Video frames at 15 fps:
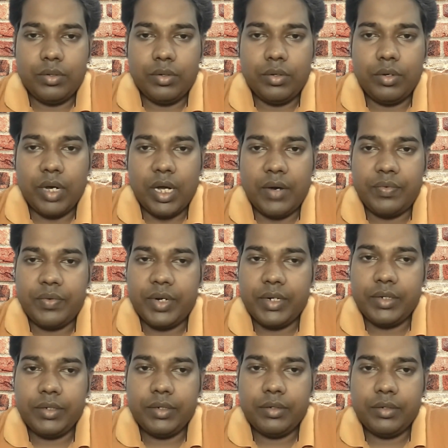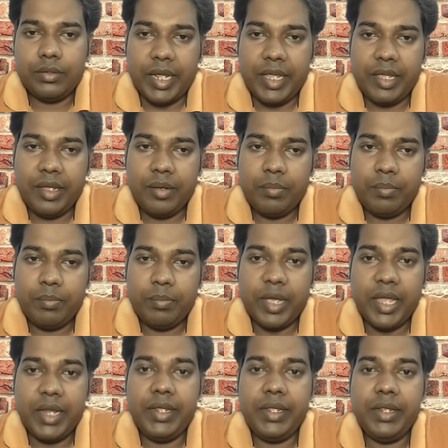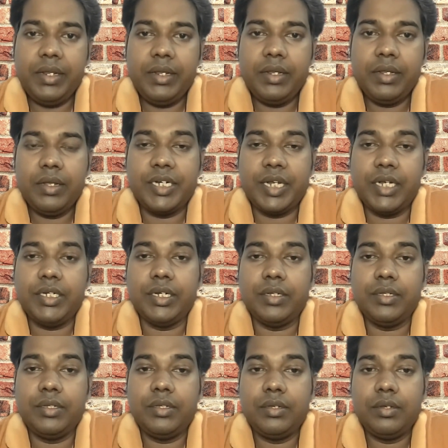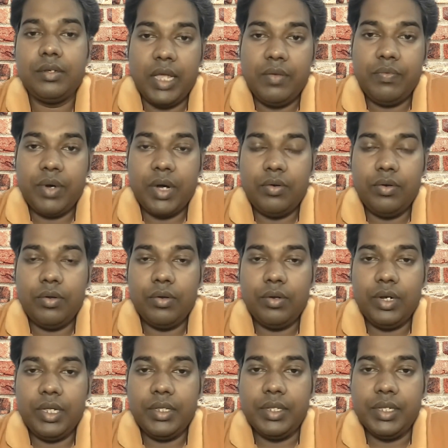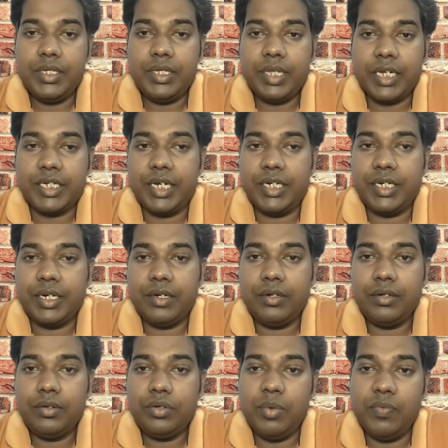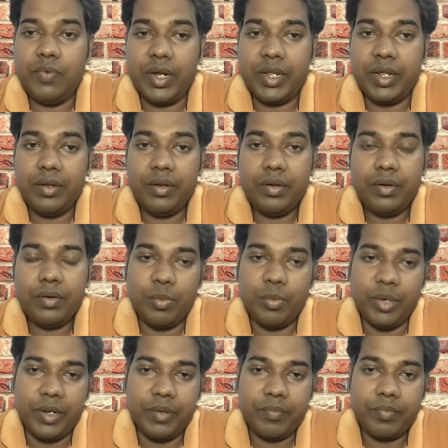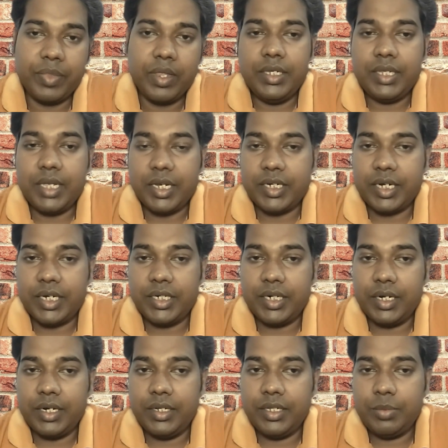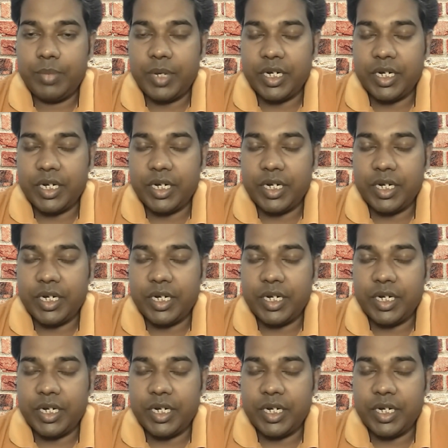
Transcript: so after trying many extensions, I found only this extension to be working for me. This extension is